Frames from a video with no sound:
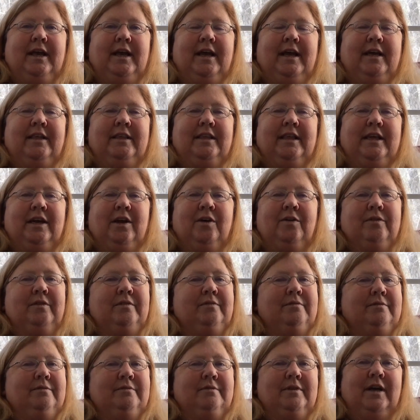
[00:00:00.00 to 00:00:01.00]
And they don't
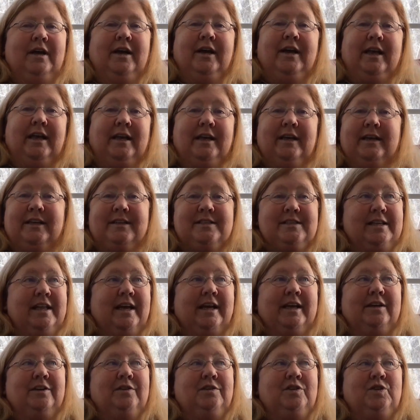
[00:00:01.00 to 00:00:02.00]
again, it's
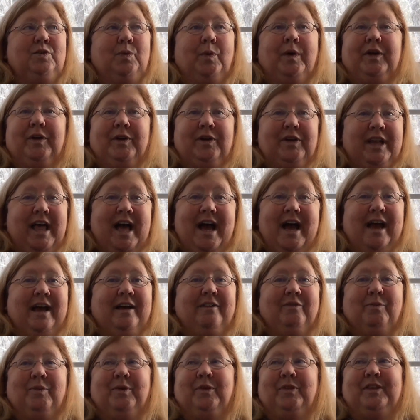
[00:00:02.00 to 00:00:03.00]
like Twitter
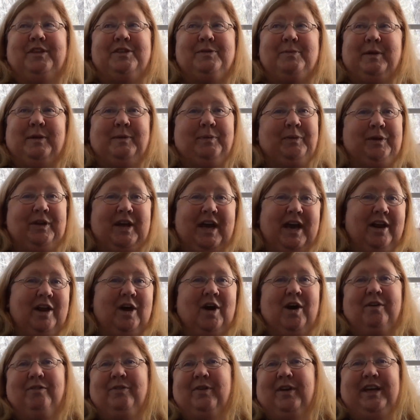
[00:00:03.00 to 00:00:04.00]
Live with these people not
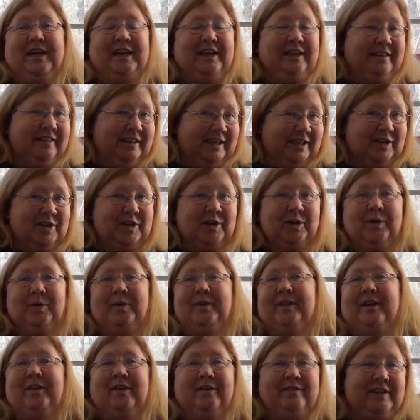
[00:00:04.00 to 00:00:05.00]
offering anything new
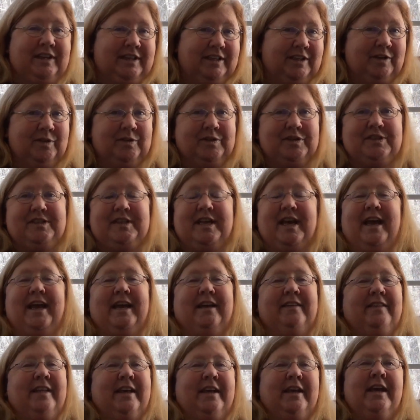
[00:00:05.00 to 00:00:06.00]
and they don't have anything new to say.
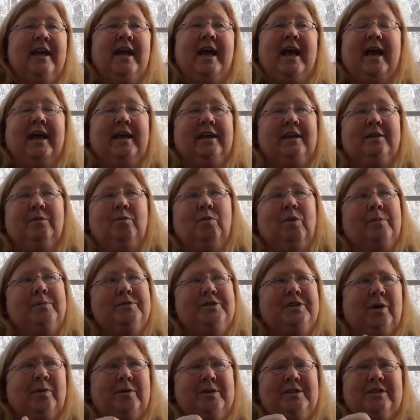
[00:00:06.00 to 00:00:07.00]
And they, and what
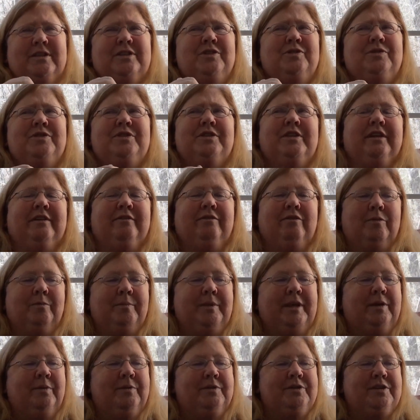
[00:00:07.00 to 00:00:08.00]
was always interesting for
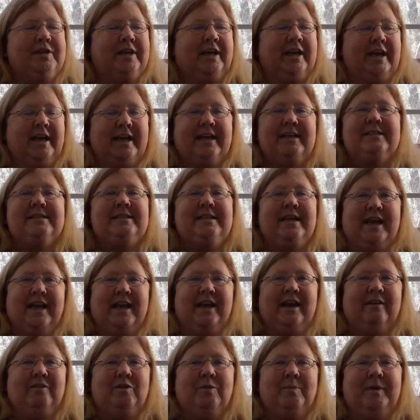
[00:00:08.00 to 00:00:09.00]
me was they hate state
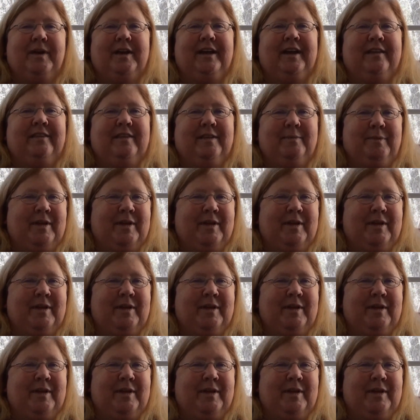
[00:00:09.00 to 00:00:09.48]
government and the